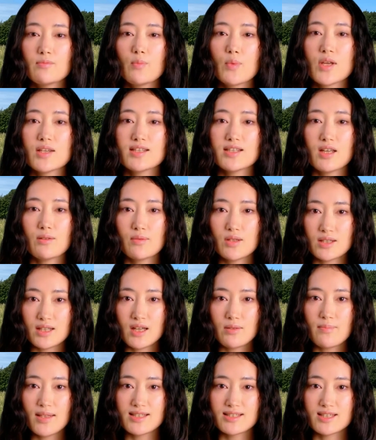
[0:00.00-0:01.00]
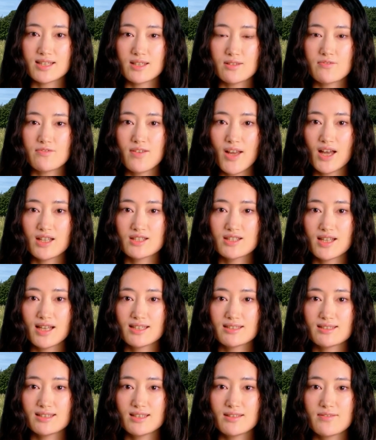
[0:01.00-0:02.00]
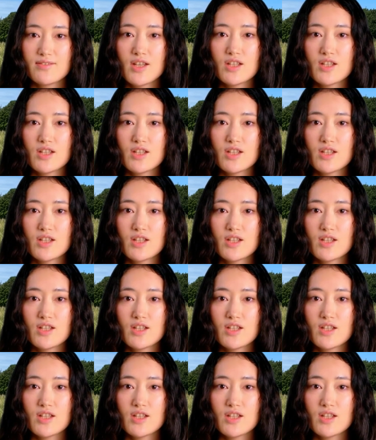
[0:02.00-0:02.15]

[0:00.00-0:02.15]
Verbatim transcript: When someone commits an infraction,